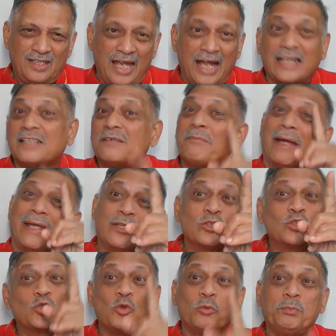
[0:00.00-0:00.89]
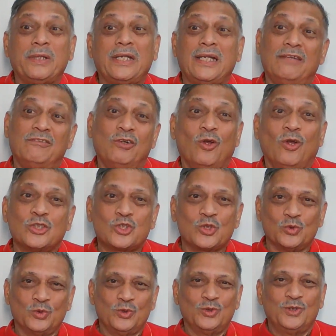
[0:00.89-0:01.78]
at a microscopic level
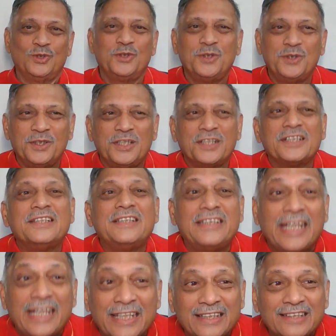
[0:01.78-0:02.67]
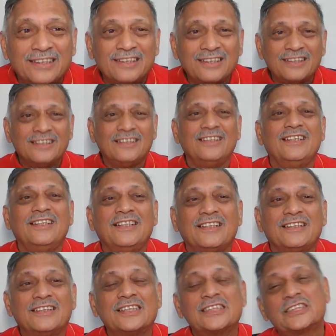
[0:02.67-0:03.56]
also, then
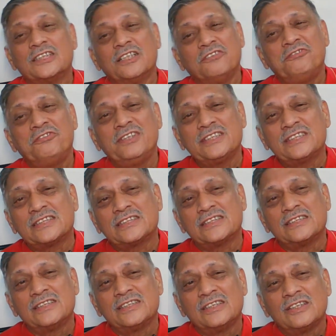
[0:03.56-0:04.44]
the surface